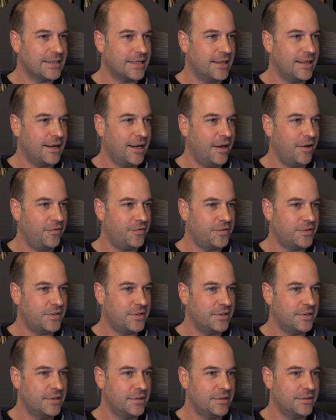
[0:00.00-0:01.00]
to the
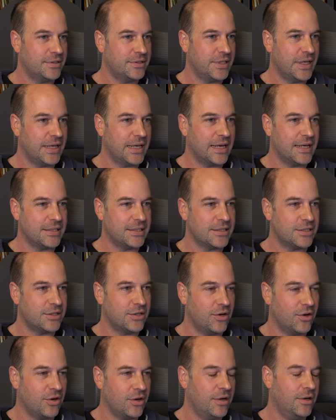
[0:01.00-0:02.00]
left, see it gets
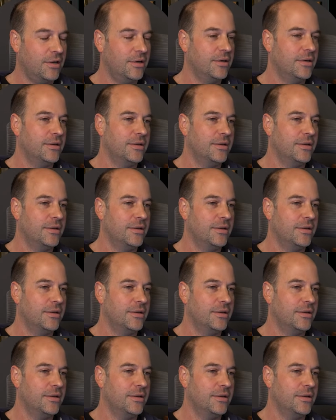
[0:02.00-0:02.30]
darker.